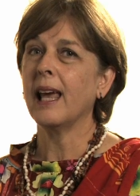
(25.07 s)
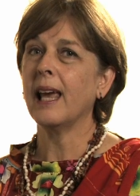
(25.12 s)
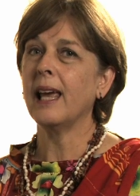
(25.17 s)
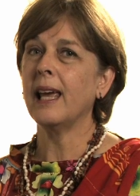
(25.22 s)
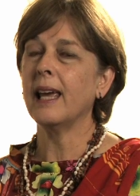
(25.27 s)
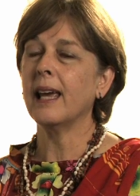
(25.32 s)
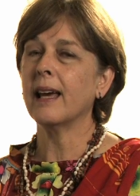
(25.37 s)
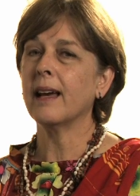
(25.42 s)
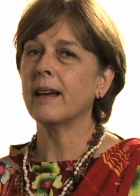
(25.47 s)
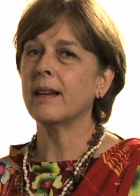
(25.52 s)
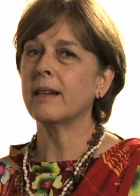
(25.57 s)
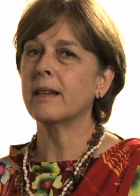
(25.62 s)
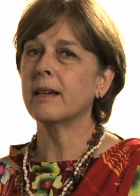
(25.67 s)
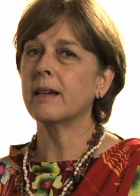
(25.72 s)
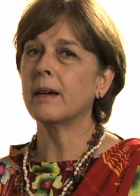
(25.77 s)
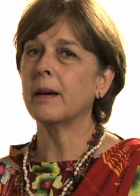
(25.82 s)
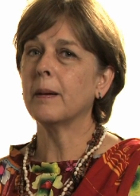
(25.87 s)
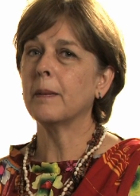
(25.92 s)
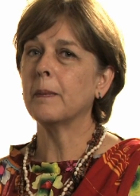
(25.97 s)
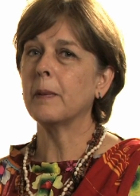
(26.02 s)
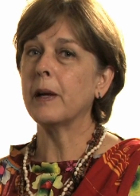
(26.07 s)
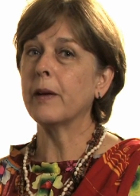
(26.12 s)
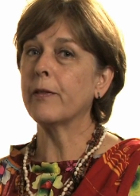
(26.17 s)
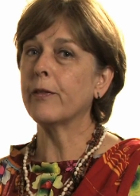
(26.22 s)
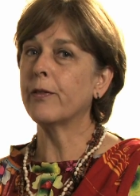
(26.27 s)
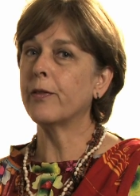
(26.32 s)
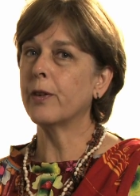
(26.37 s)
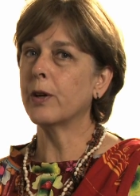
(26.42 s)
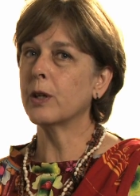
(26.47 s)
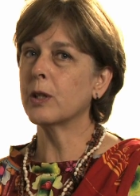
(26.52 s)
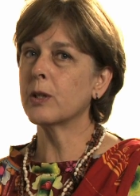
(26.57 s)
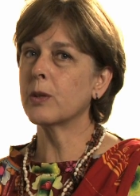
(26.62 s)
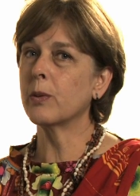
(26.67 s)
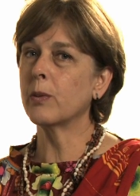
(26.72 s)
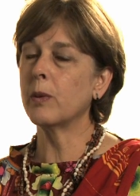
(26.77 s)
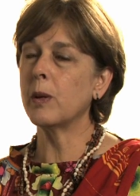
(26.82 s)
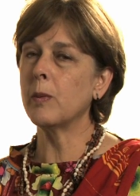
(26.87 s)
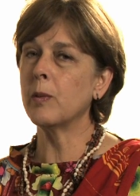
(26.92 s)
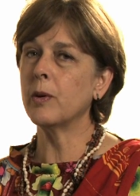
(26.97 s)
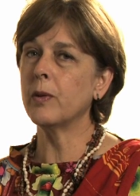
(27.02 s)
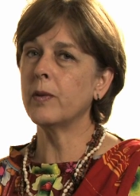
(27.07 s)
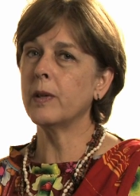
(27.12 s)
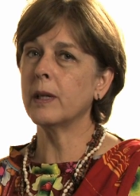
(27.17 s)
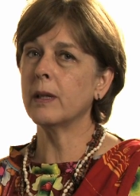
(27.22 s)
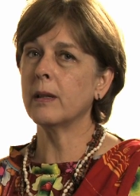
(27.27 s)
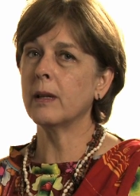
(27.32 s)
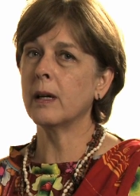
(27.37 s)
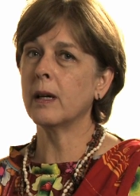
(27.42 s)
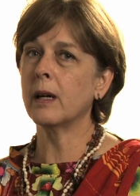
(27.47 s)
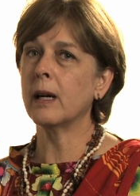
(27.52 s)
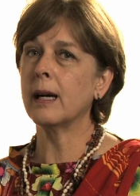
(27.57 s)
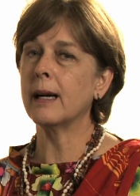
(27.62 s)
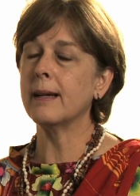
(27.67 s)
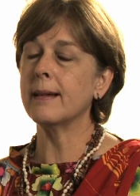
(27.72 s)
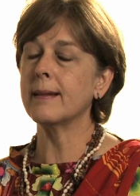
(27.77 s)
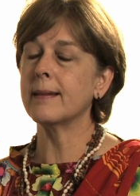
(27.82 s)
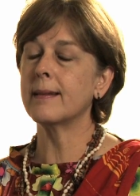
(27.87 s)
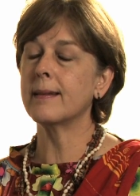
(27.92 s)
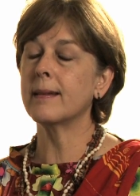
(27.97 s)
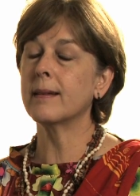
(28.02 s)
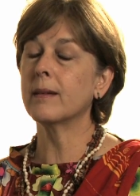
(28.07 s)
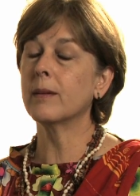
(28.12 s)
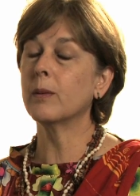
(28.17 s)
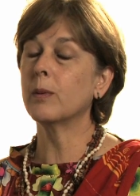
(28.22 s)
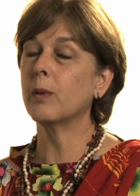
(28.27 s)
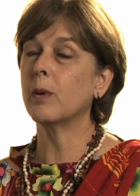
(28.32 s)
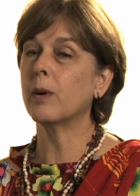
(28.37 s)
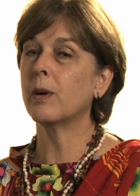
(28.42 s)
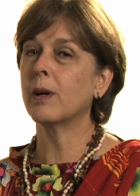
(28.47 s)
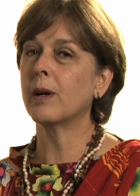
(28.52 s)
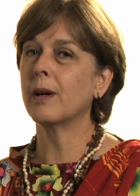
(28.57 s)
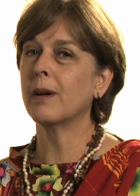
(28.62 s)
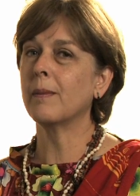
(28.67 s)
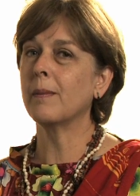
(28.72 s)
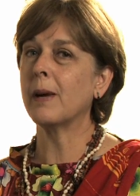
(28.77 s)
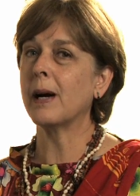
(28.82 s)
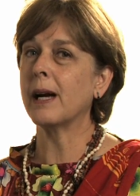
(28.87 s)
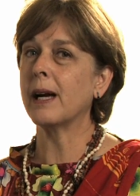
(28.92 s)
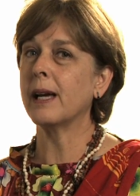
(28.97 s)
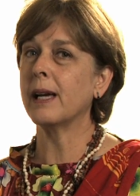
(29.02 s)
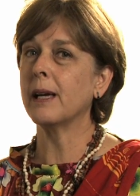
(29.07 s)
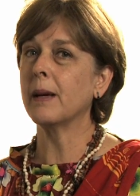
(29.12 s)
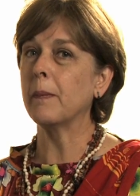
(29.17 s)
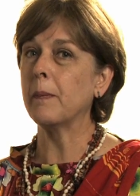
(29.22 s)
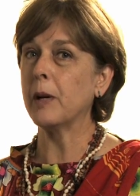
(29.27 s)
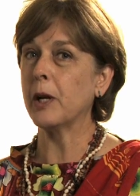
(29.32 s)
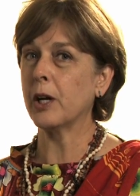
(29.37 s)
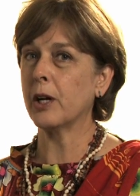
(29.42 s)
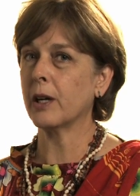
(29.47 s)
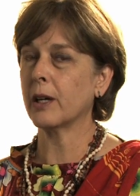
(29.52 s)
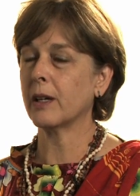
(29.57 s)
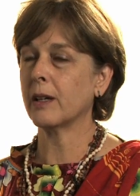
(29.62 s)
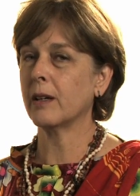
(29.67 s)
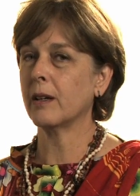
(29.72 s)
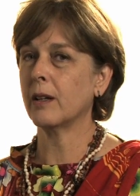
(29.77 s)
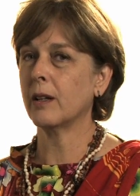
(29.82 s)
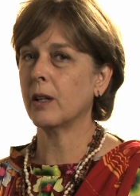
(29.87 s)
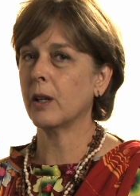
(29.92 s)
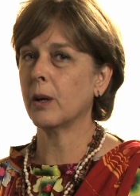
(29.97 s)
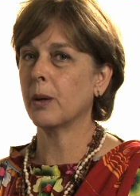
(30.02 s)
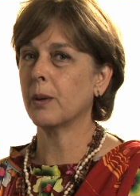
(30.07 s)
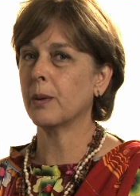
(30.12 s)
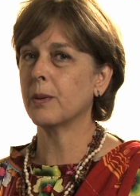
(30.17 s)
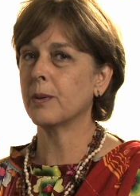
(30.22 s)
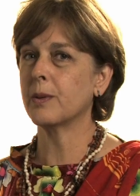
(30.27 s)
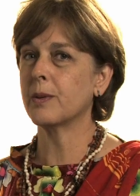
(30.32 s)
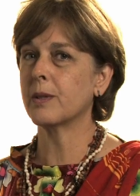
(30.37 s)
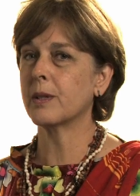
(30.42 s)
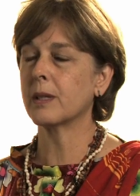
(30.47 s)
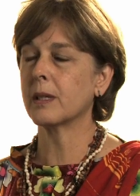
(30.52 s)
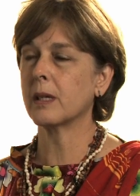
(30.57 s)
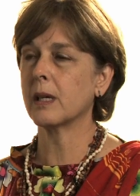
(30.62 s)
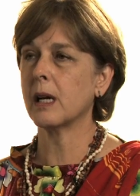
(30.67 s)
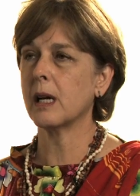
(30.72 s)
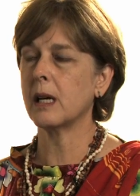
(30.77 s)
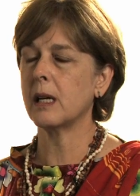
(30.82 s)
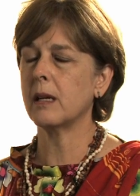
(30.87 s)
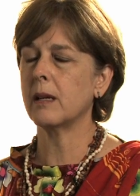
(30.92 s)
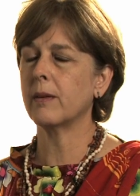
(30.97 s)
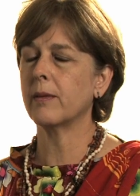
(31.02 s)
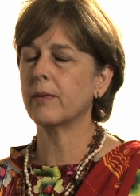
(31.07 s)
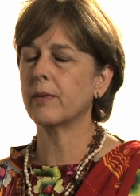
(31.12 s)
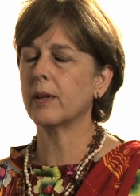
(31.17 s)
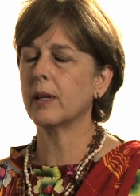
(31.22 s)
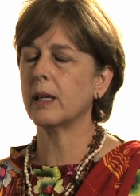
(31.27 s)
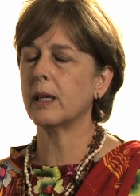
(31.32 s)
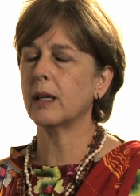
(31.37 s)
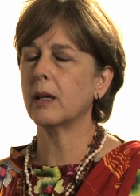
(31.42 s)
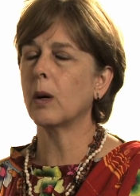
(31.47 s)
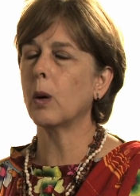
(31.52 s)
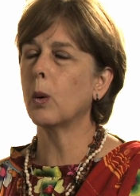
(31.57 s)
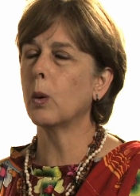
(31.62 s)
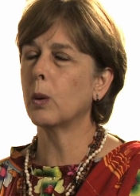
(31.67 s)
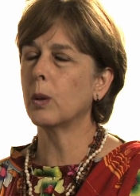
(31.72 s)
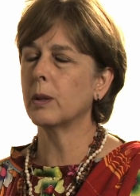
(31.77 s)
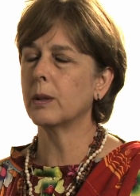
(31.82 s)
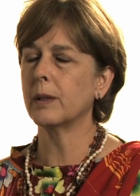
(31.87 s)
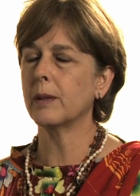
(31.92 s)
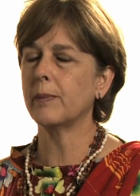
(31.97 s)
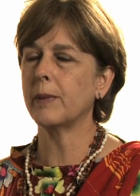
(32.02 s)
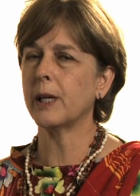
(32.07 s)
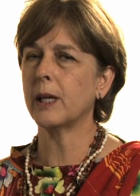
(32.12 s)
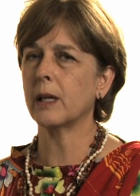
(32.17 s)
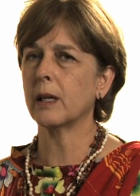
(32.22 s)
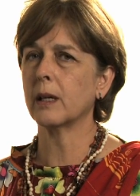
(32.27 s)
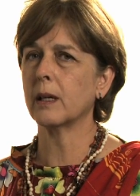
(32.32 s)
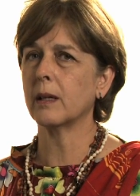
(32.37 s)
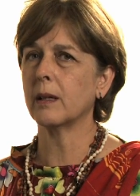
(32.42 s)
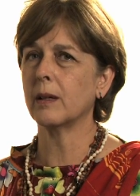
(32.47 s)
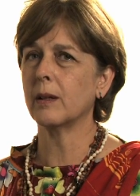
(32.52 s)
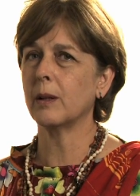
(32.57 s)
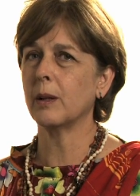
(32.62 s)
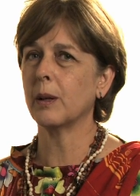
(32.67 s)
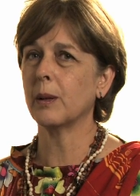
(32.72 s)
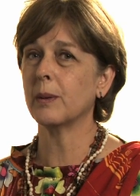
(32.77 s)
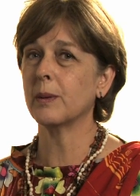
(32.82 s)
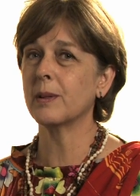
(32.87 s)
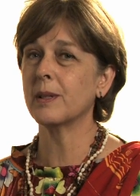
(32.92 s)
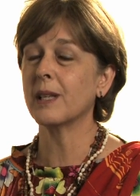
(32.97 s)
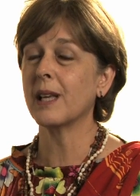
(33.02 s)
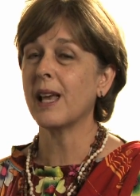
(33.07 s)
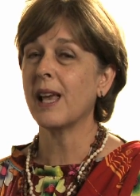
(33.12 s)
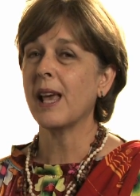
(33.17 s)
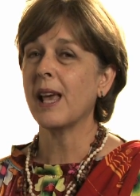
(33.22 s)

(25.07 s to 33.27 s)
And at first when we moved in there, I still wore my American clothes, kind of like old American clothes.